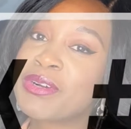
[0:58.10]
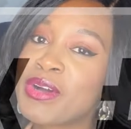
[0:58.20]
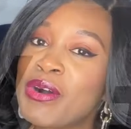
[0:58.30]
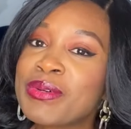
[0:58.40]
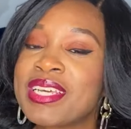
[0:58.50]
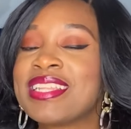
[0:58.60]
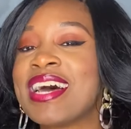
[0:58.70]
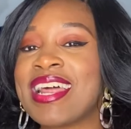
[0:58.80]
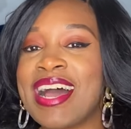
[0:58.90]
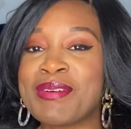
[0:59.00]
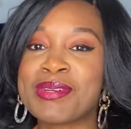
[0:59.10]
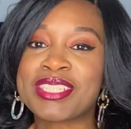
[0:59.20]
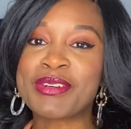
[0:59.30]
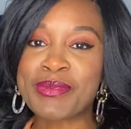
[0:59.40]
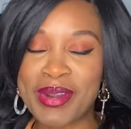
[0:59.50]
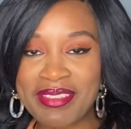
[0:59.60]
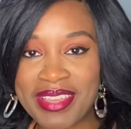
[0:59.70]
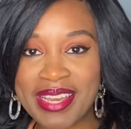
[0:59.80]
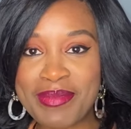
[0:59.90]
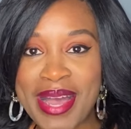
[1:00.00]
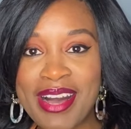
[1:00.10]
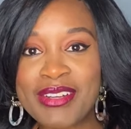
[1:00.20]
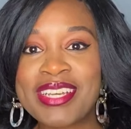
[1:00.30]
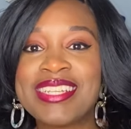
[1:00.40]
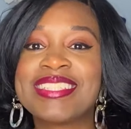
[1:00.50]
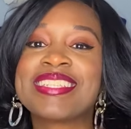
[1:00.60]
coat that I was raving about. To